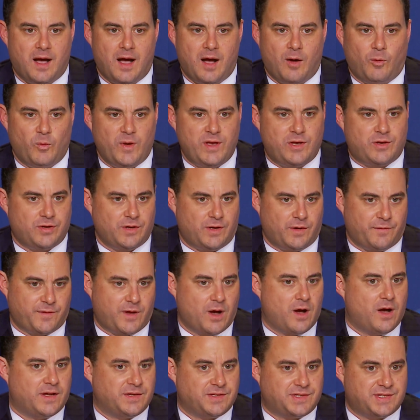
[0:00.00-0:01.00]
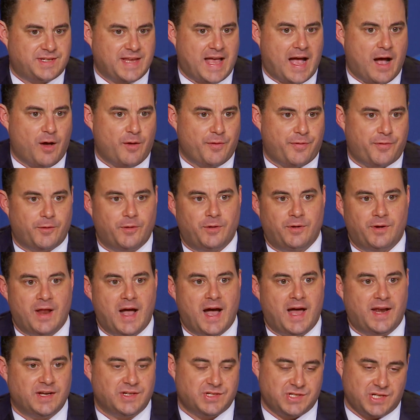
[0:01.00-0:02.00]
We could have gone south or
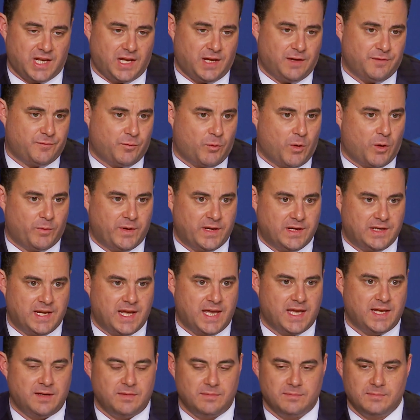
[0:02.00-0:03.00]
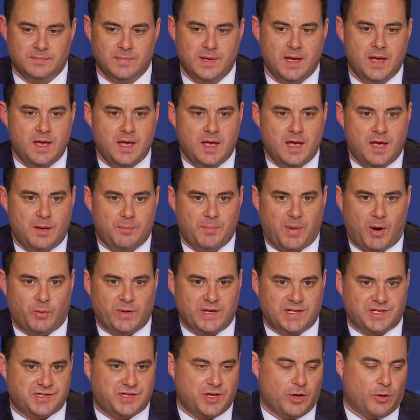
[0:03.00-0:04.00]
not achieved what we did, but
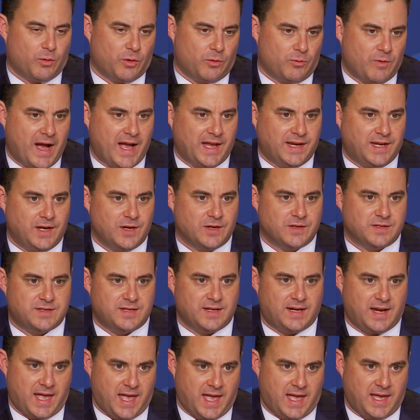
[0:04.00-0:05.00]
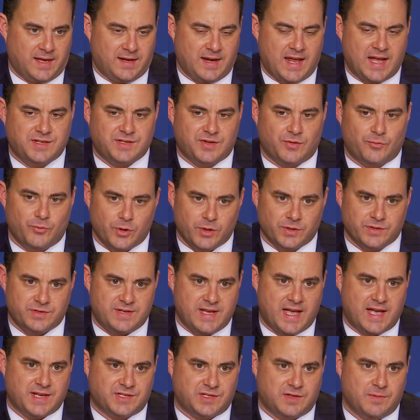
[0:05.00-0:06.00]
we still were right here today. And that's a real
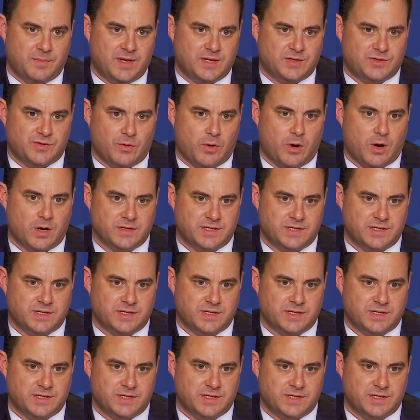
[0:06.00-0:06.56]
testament to our